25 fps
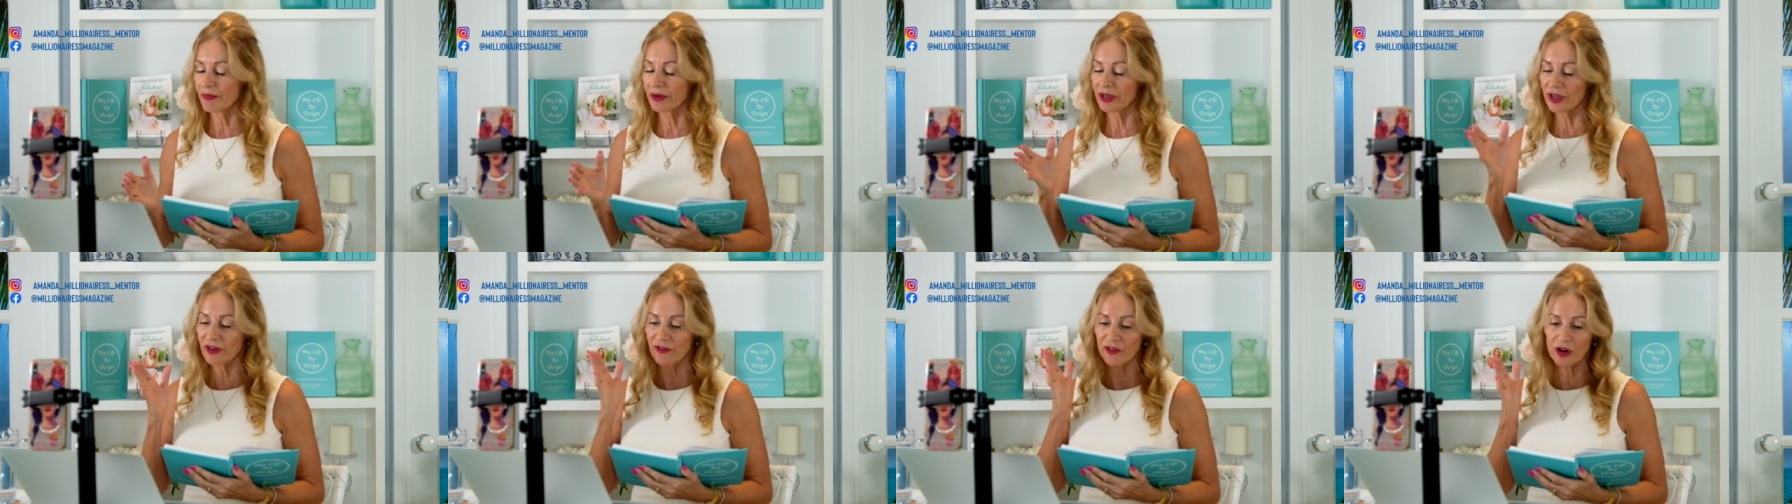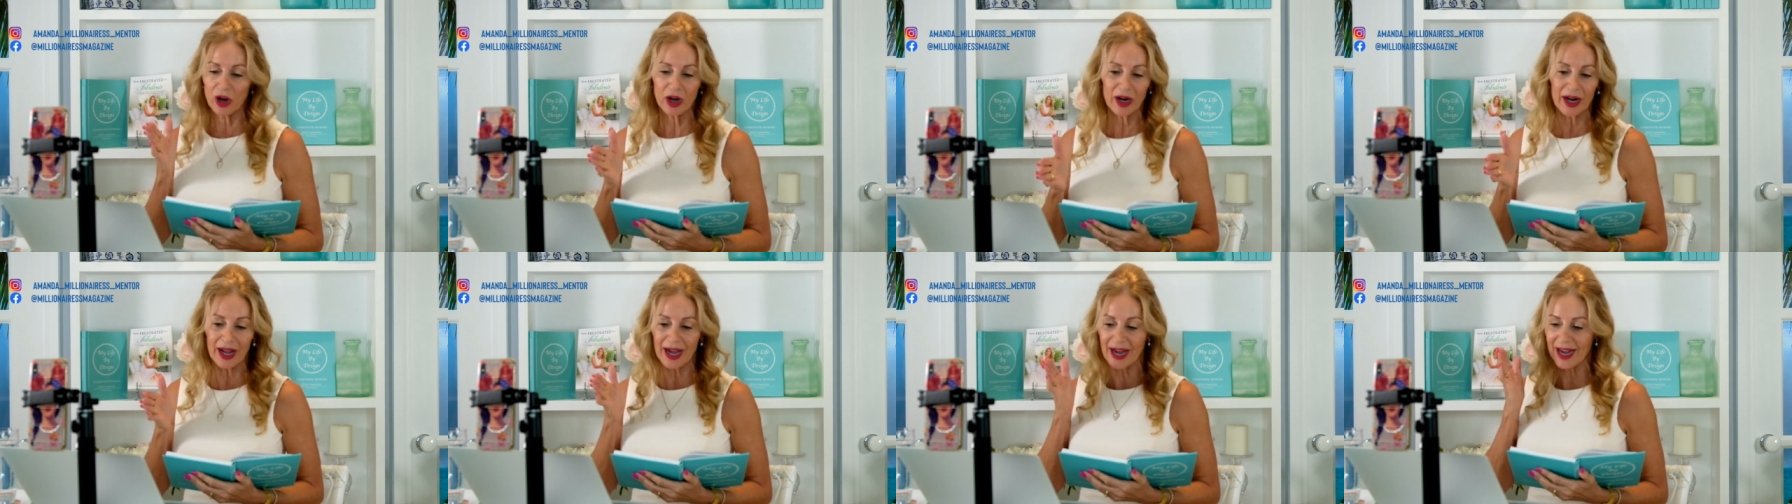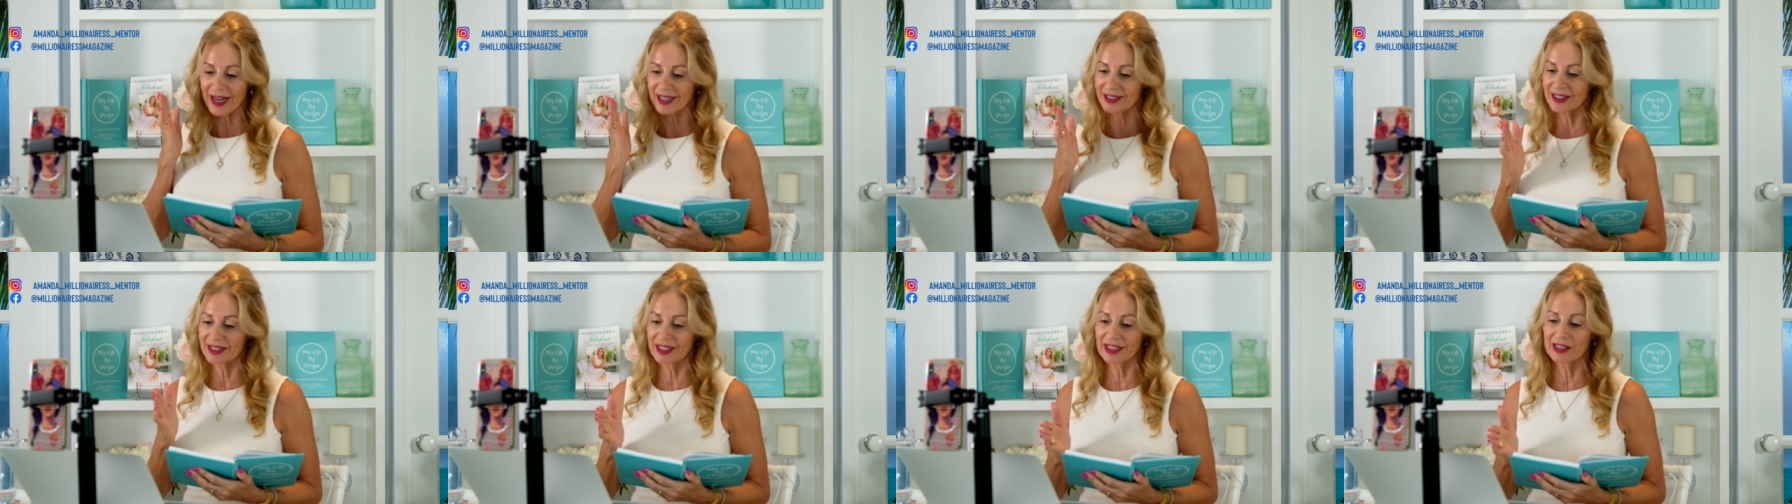but you've got to
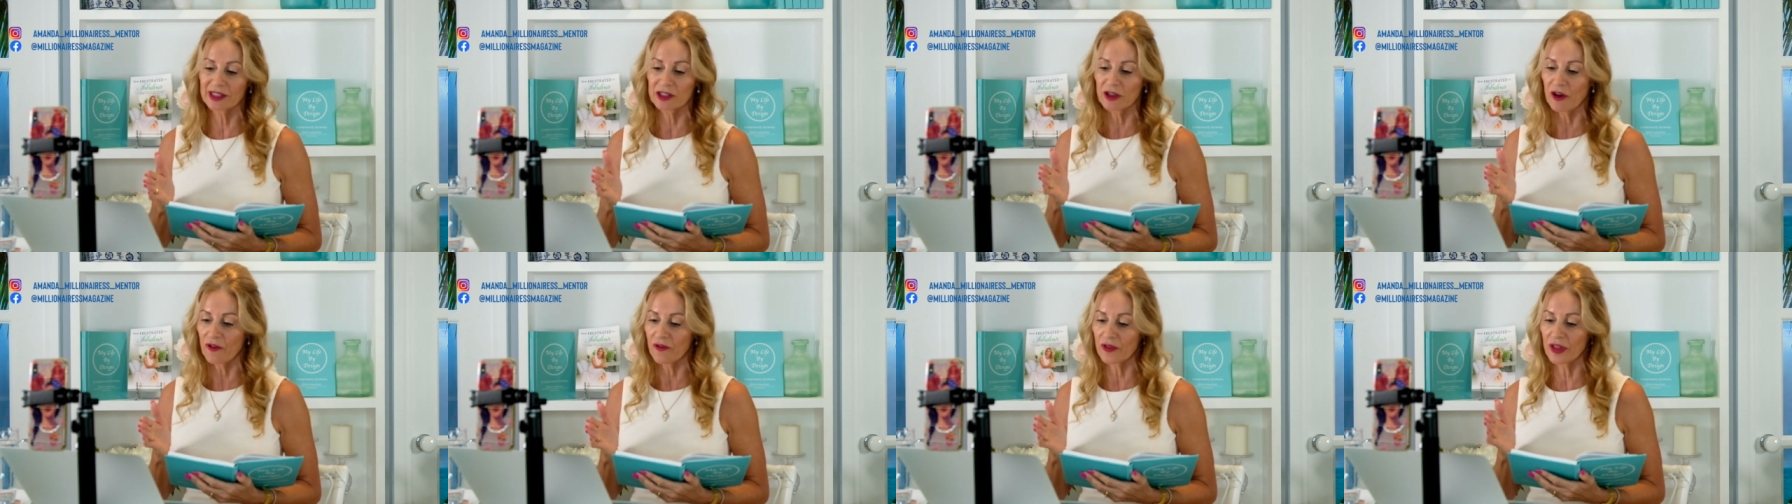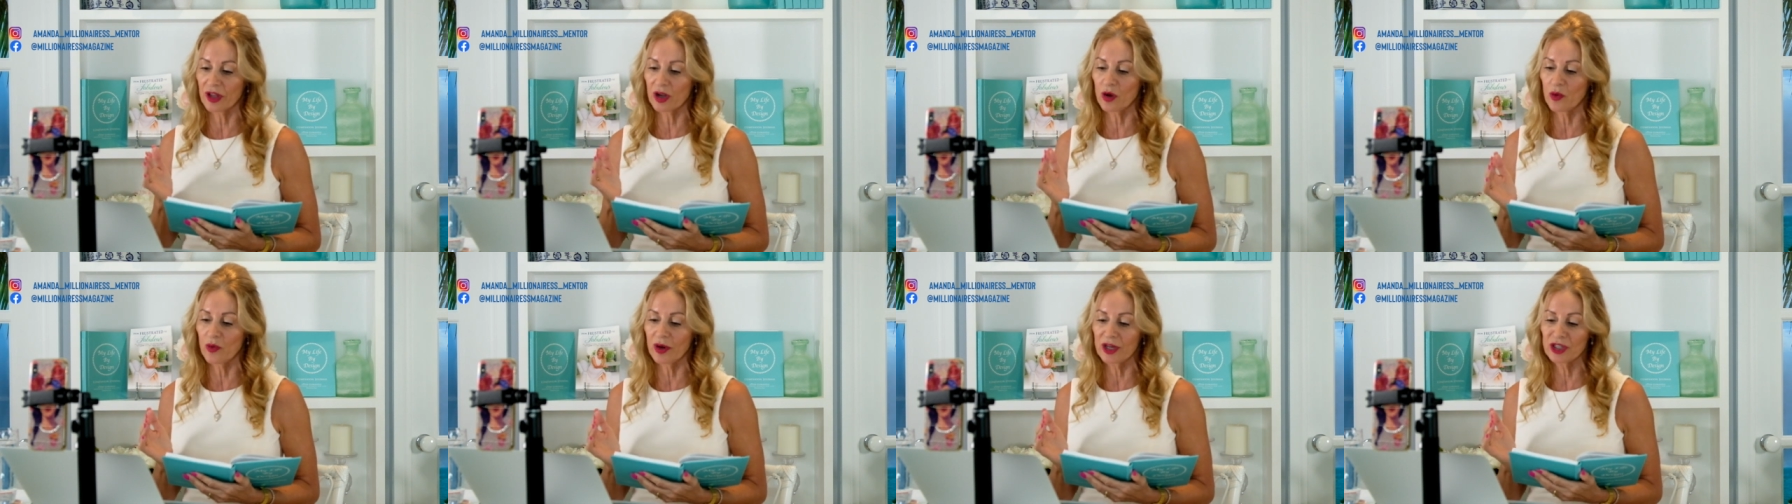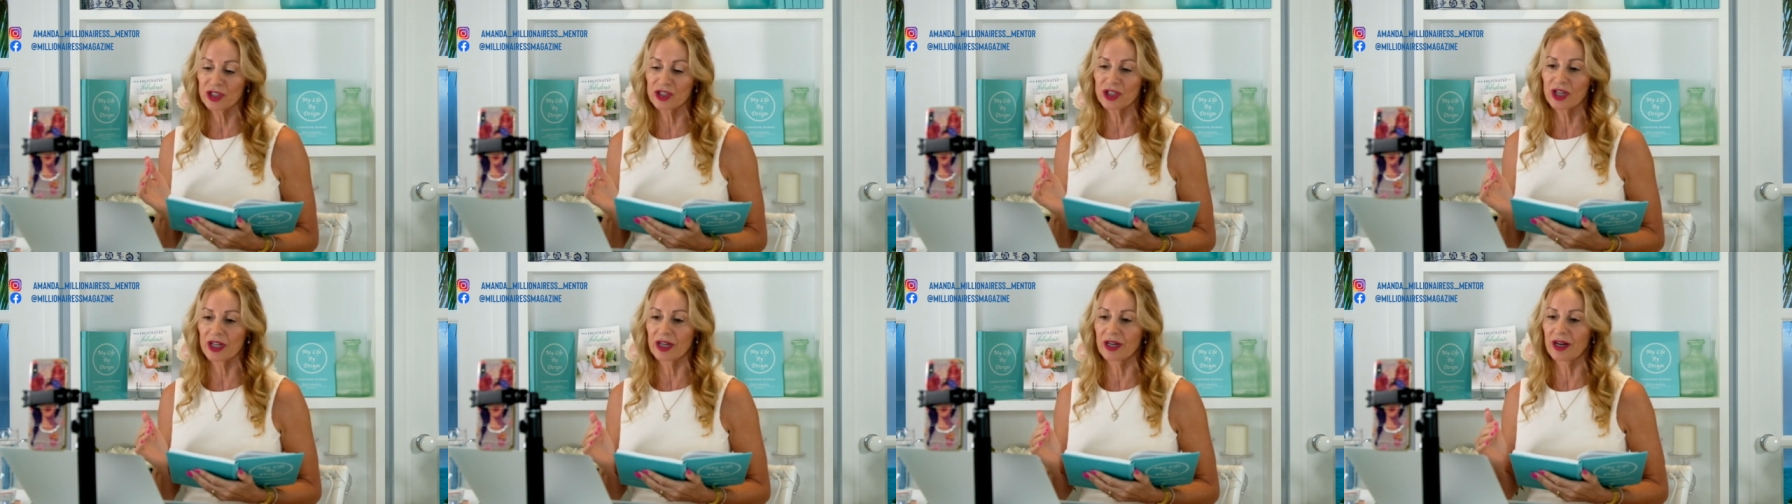ask yourself the
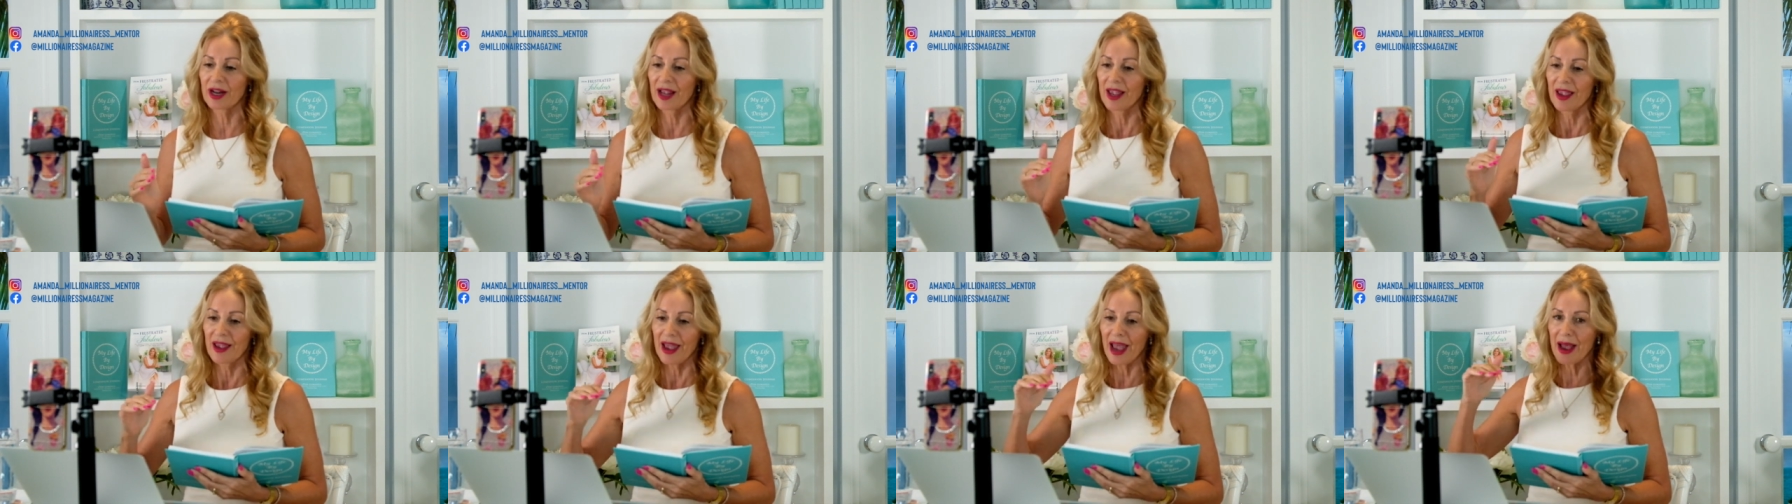question